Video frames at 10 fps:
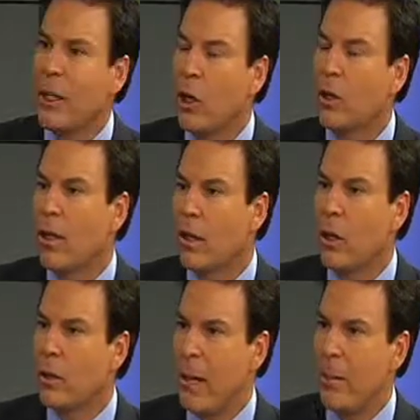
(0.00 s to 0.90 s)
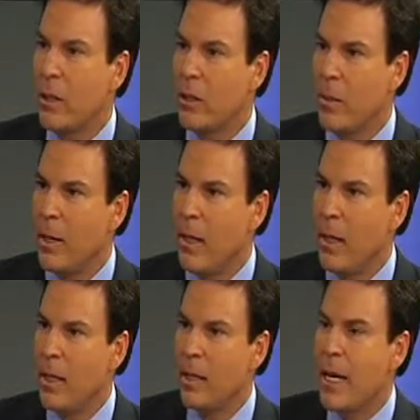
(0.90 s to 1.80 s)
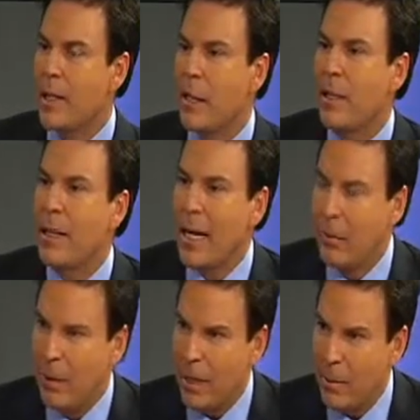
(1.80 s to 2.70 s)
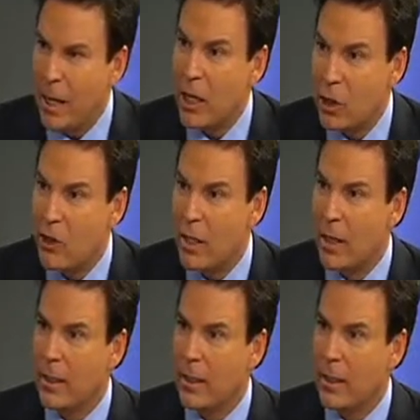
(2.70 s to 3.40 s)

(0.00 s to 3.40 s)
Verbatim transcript: hurt hurt that much. I mean, uh, it's not something they complain about, I should say.